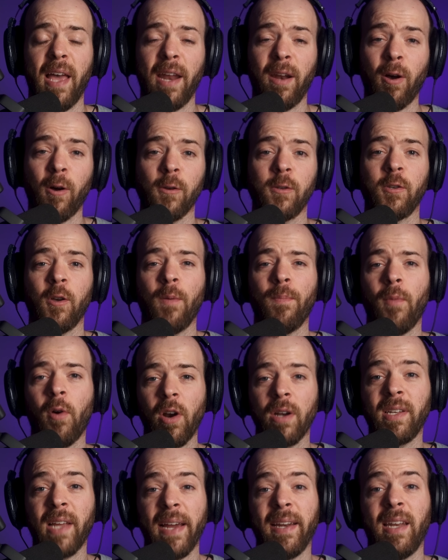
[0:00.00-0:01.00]
and also
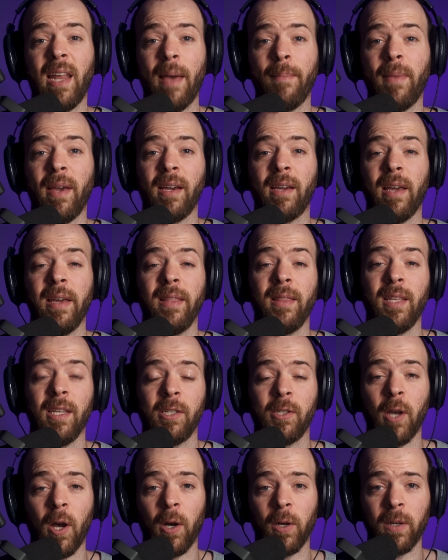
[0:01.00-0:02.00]
more dynamic in the
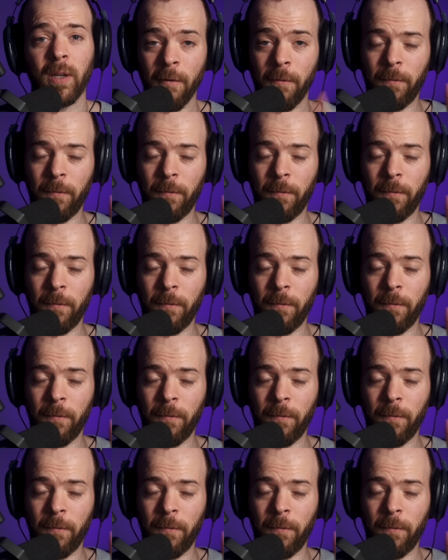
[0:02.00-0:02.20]
song.